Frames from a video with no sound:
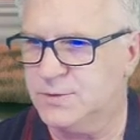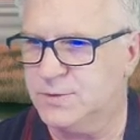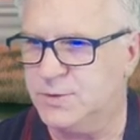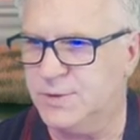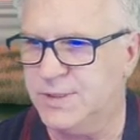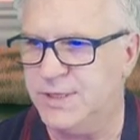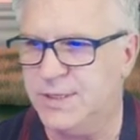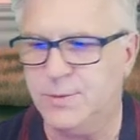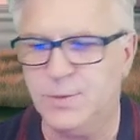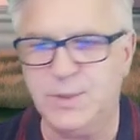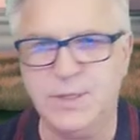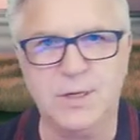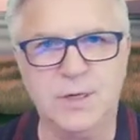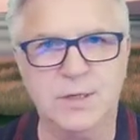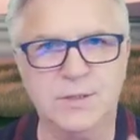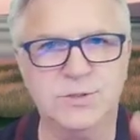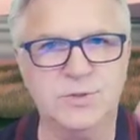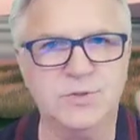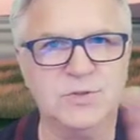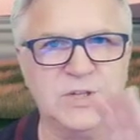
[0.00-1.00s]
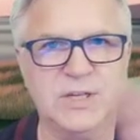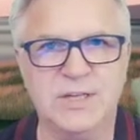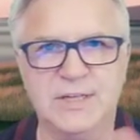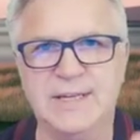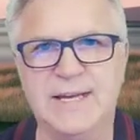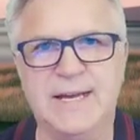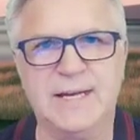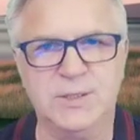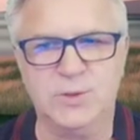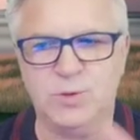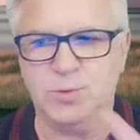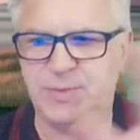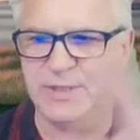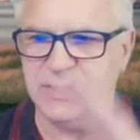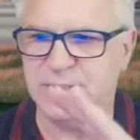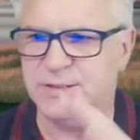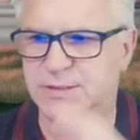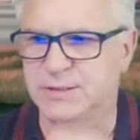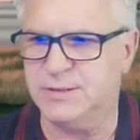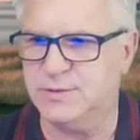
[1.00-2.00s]
so here we are, just click
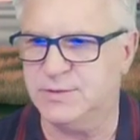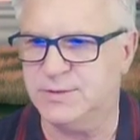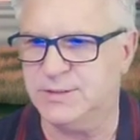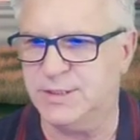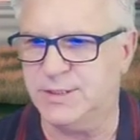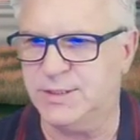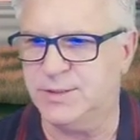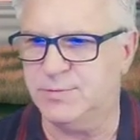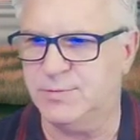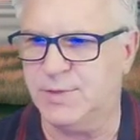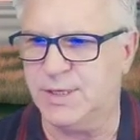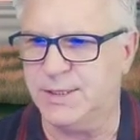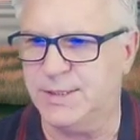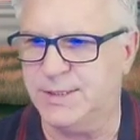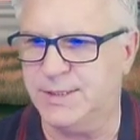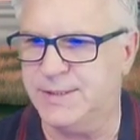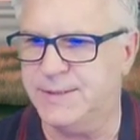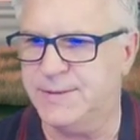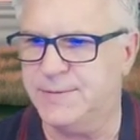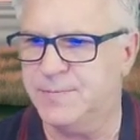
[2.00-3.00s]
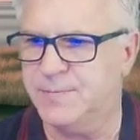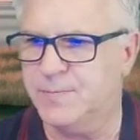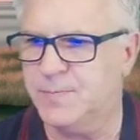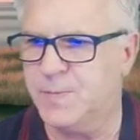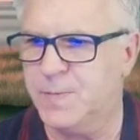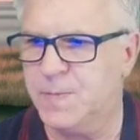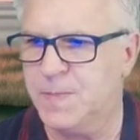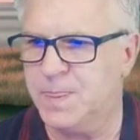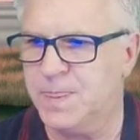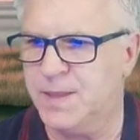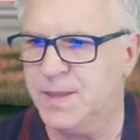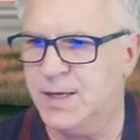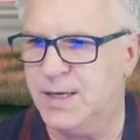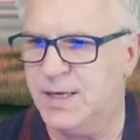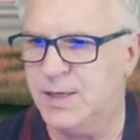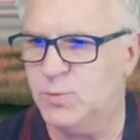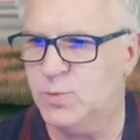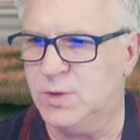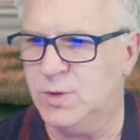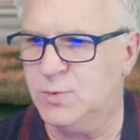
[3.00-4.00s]
IOBIT and it'll take you right here.
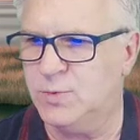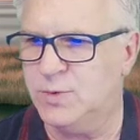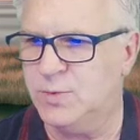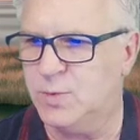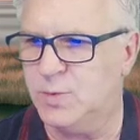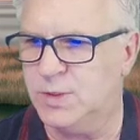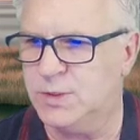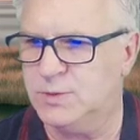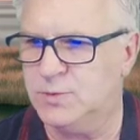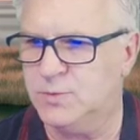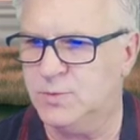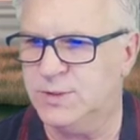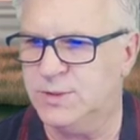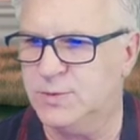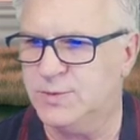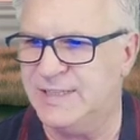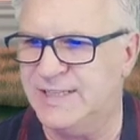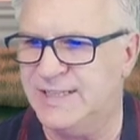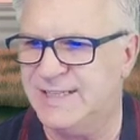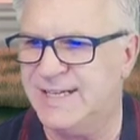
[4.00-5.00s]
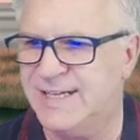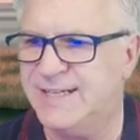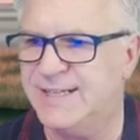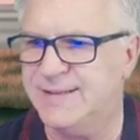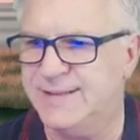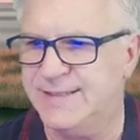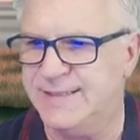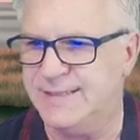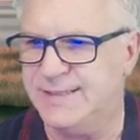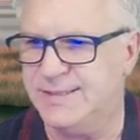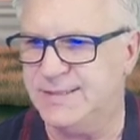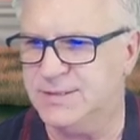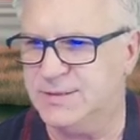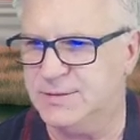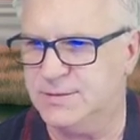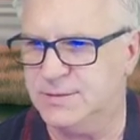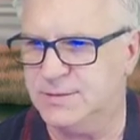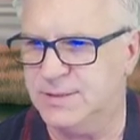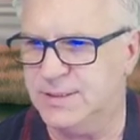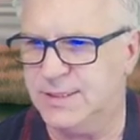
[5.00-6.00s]
And what we want, we don't need any of
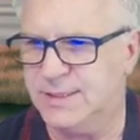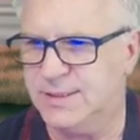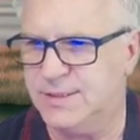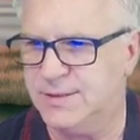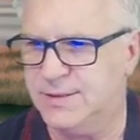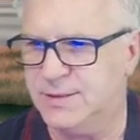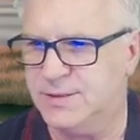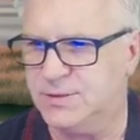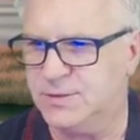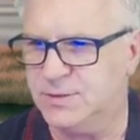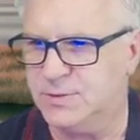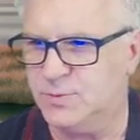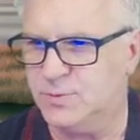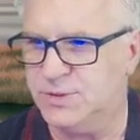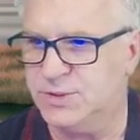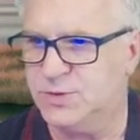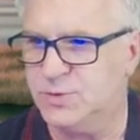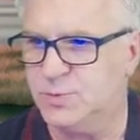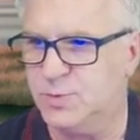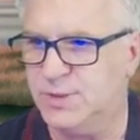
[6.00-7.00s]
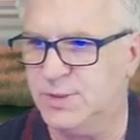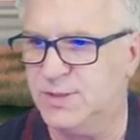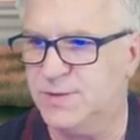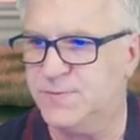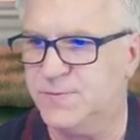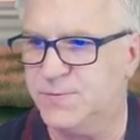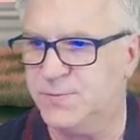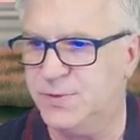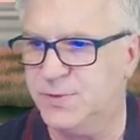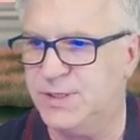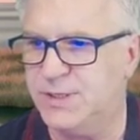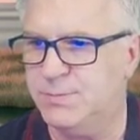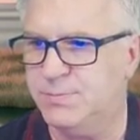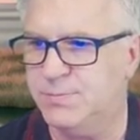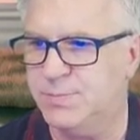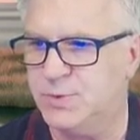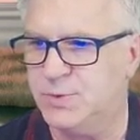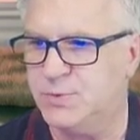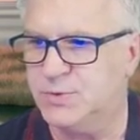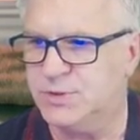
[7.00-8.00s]
these, any of this code. We just want the free
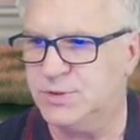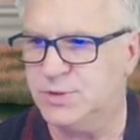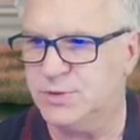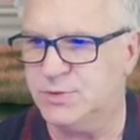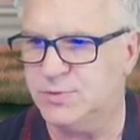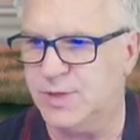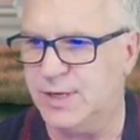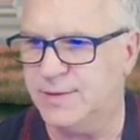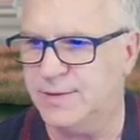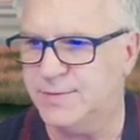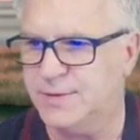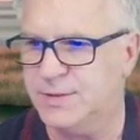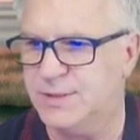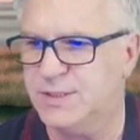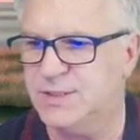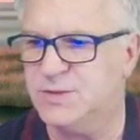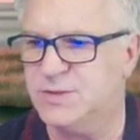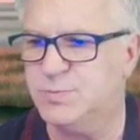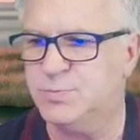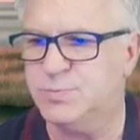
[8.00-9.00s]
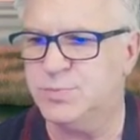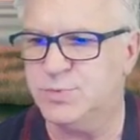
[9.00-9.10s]
booster driver. It's